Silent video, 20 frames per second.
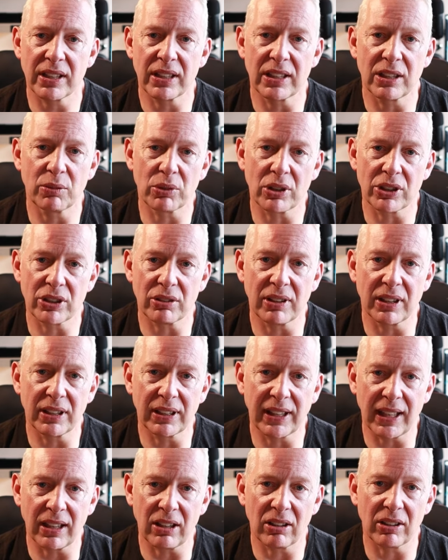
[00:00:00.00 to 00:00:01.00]
You didn't want to do it
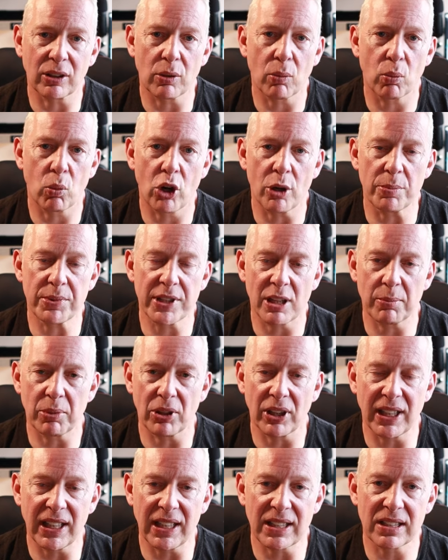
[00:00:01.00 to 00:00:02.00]
and get like wiped out
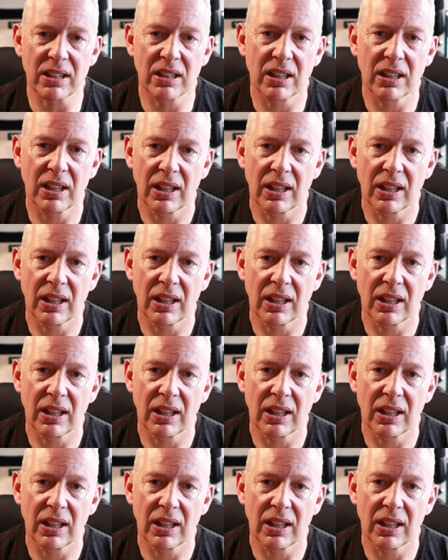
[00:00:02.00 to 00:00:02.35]
by the heat.